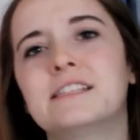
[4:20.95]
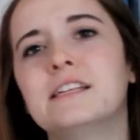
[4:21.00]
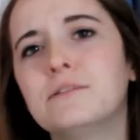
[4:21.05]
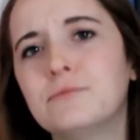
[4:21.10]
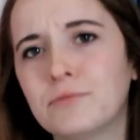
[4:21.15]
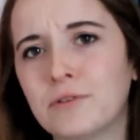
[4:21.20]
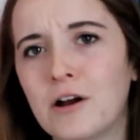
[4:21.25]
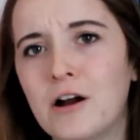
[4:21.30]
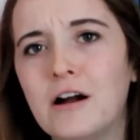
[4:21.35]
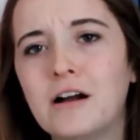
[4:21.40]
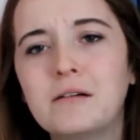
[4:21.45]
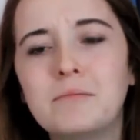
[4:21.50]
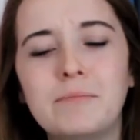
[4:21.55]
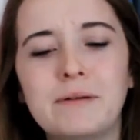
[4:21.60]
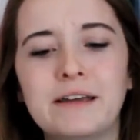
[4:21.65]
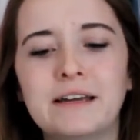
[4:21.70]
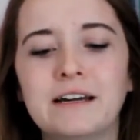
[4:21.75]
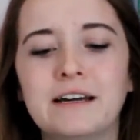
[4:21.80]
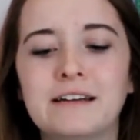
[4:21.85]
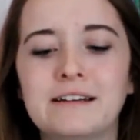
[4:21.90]
They're wrong,
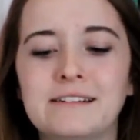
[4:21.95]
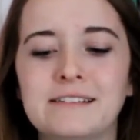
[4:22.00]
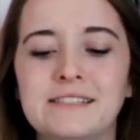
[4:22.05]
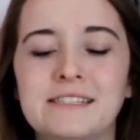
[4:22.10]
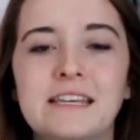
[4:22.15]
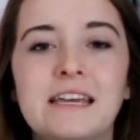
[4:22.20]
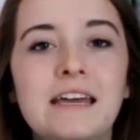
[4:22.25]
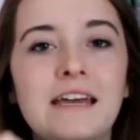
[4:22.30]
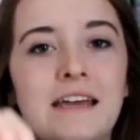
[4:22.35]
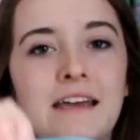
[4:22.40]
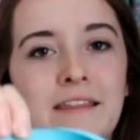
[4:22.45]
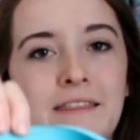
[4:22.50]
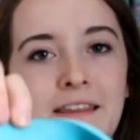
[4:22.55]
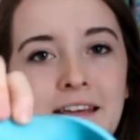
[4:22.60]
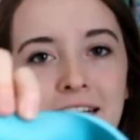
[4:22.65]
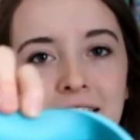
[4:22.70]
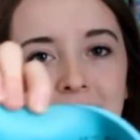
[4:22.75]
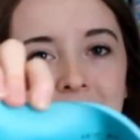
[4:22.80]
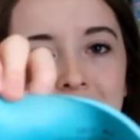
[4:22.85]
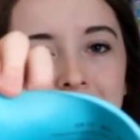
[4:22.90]
because
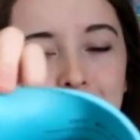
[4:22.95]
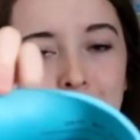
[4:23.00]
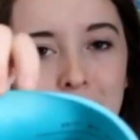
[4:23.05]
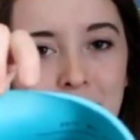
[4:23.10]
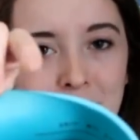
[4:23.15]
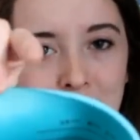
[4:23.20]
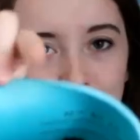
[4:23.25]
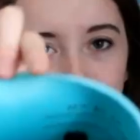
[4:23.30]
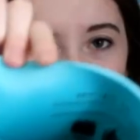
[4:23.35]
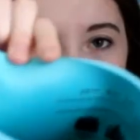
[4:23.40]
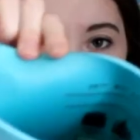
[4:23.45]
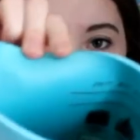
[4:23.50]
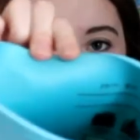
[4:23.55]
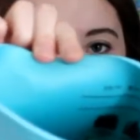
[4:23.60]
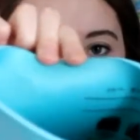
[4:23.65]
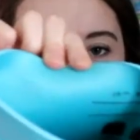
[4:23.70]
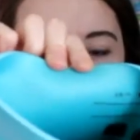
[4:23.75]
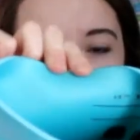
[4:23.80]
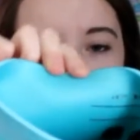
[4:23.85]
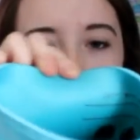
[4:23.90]
this mint blue
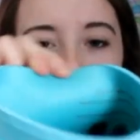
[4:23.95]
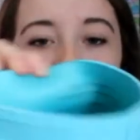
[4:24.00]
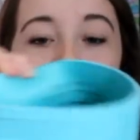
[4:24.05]
color,